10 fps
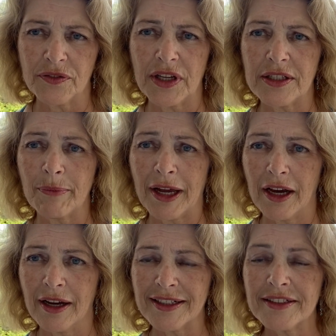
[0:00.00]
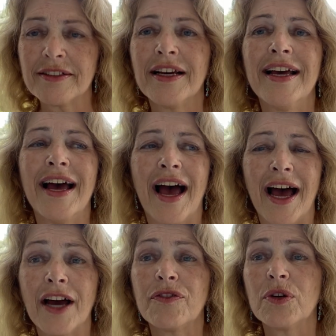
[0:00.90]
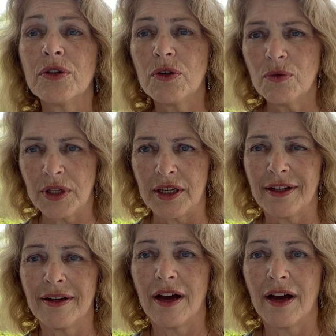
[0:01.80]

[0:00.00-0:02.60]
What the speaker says: antibiotics. After a week,